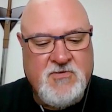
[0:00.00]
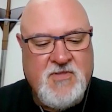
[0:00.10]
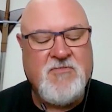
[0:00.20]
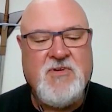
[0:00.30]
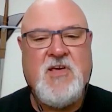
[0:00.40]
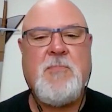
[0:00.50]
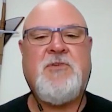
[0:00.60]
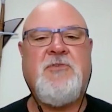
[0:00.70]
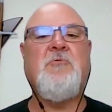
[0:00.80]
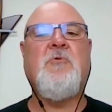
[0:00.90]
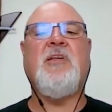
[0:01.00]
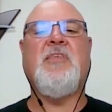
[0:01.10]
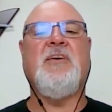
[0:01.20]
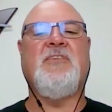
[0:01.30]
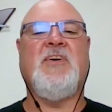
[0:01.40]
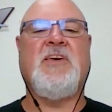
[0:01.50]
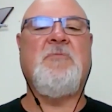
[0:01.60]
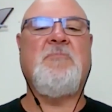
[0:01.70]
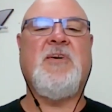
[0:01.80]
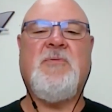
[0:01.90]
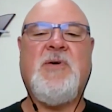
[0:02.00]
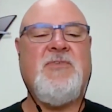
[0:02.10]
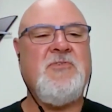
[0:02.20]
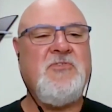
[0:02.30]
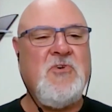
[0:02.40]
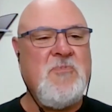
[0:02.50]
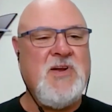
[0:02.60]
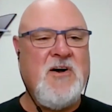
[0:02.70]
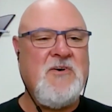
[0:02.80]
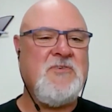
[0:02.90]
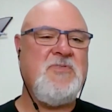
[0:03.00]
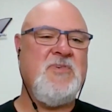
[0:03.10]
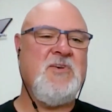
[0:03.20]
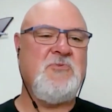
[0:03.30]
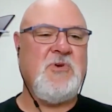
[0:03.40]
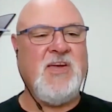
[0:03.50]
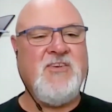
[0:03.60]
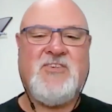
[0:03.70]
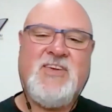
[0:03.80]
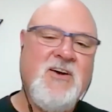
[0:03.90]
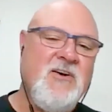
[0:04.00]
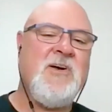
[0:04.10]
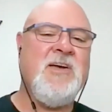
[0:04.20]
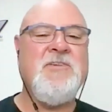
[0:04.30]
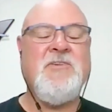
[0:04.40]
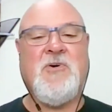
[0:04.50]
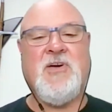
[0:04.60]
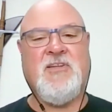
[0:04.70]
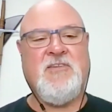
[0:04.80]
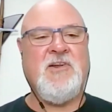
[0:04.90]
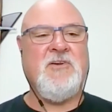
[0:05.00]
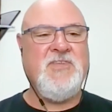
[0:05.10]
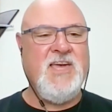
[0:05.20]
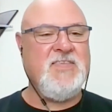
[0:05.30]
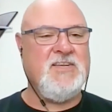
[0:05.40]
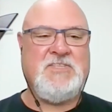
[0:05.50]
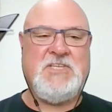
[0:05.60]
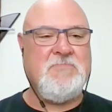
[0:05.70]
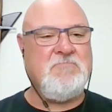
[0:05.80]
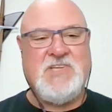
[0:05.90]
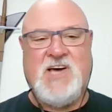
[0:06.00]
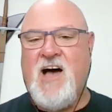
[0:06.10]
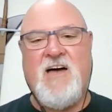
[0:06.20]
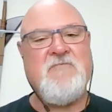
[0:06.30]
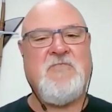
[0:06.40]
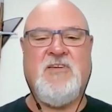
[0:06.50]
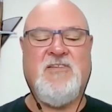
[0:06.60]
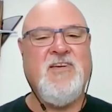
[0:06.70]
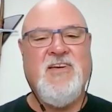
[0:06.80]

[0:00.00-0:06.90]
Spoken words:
every time I do one of these, I keep thinking, man, there's so many other things we could just go into it, take the deep dive and